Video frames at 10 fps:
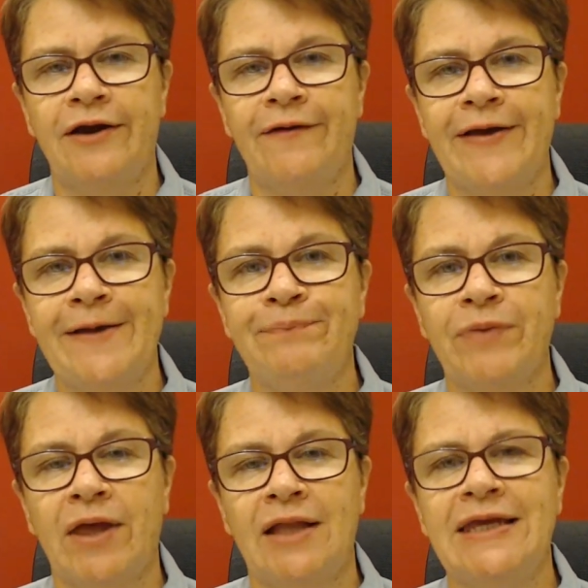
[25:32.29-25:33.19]
area,
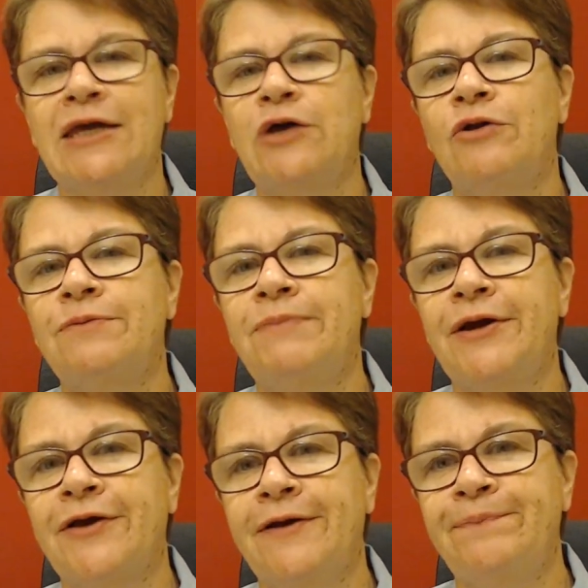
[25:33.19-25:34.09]
a lady called
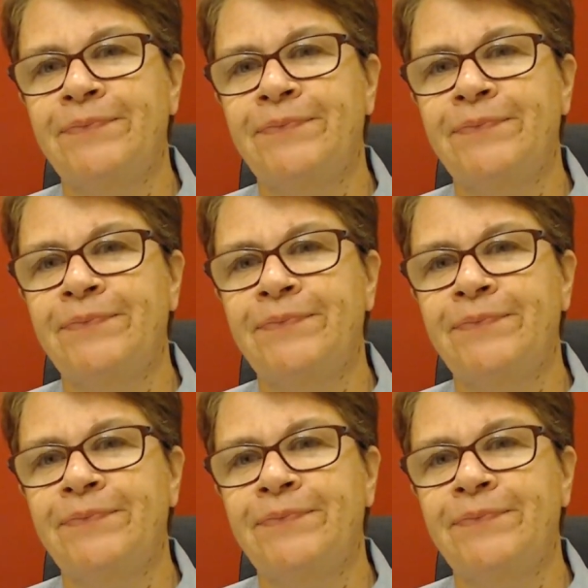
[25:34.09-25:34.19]
Mirka.